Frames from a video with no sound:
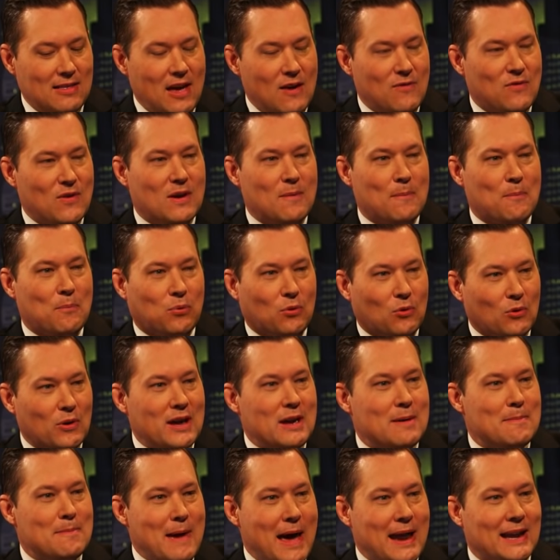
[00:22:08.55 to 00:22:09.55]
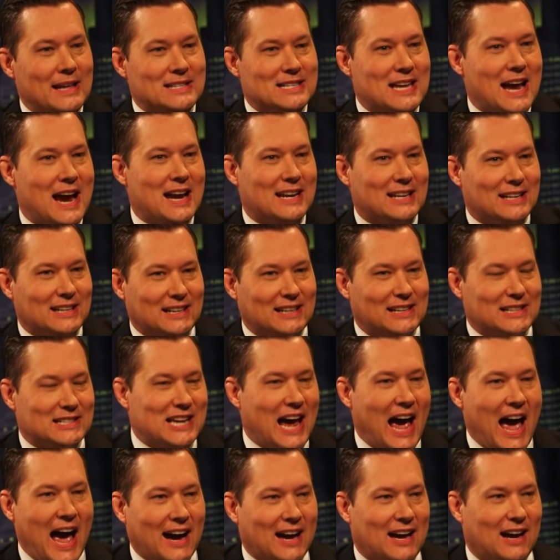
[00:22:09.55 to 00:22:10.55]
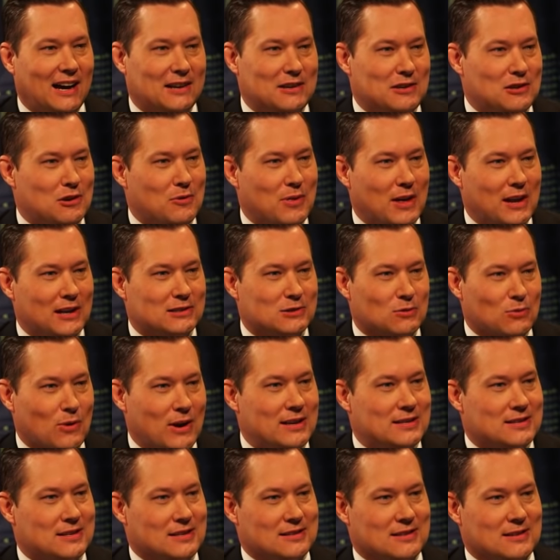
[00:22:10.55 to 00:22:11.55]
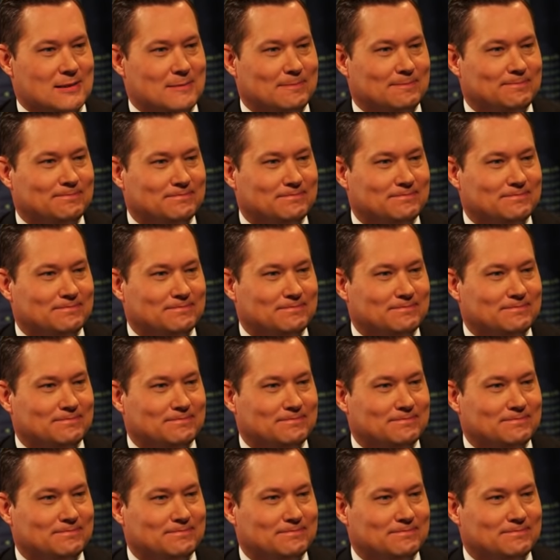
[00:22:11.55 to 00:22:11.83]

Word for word: they've premeditated an attack on you that it's racism.